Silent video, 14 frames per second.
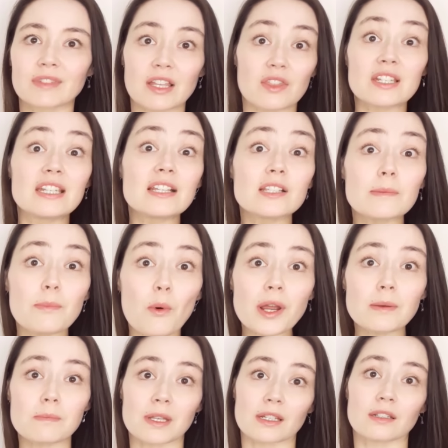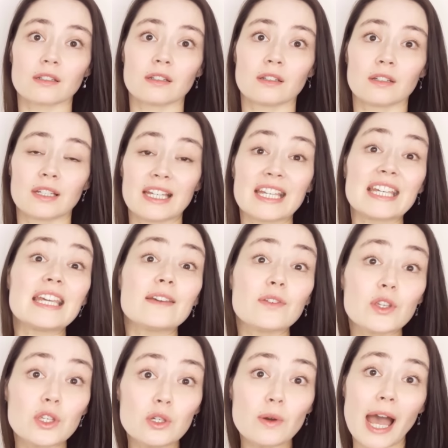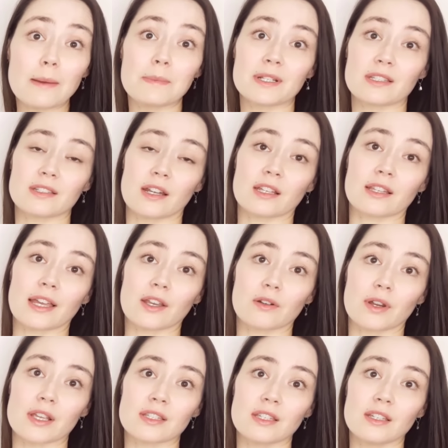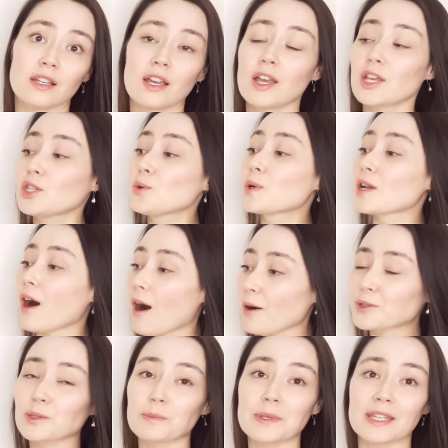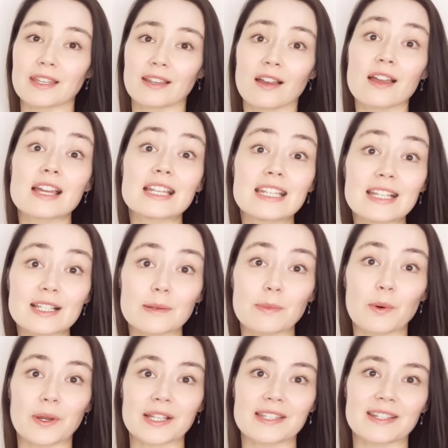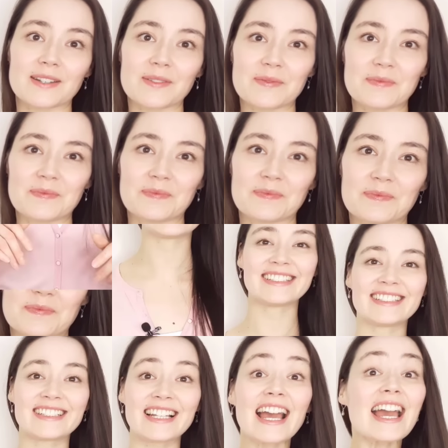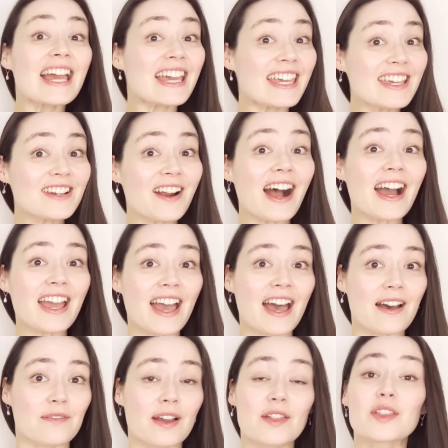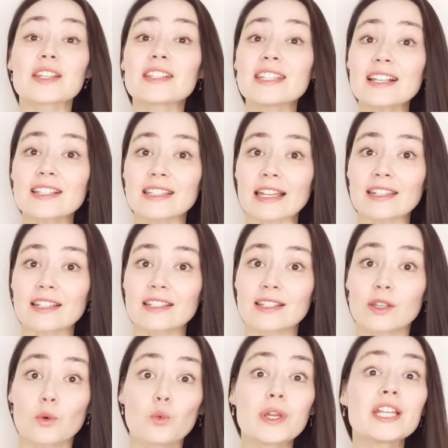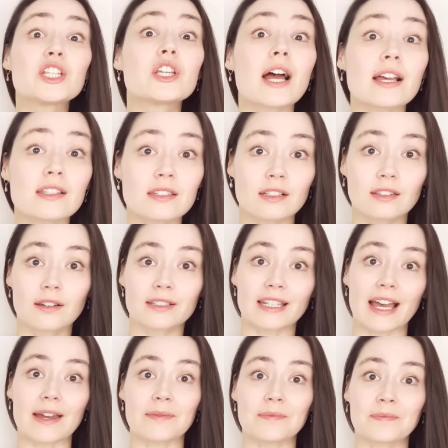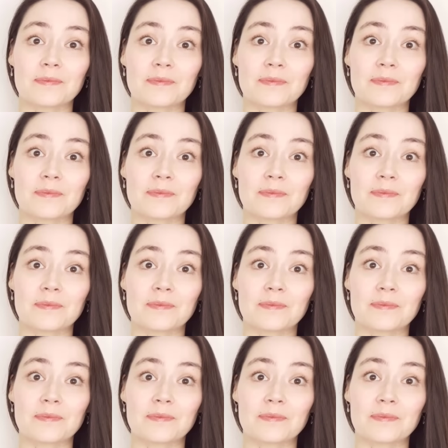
The disappointment. If you had been studying like crazy, you would also be disappointed. Here I have the 6 sentences we just looked at.